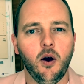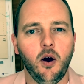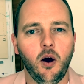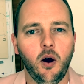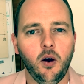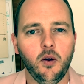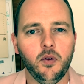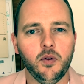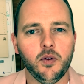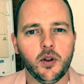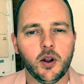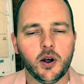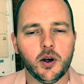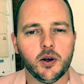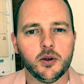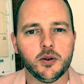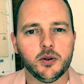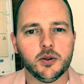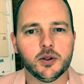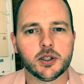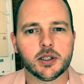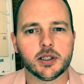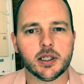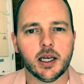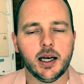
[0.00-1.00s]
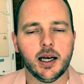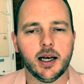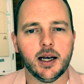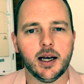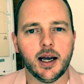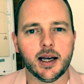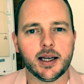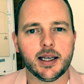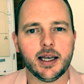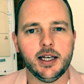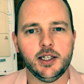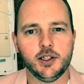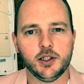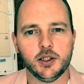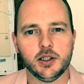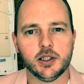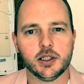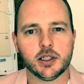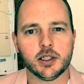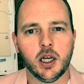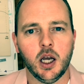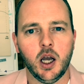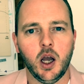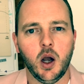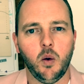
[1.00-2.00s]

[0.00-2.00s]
On those uh, occasions,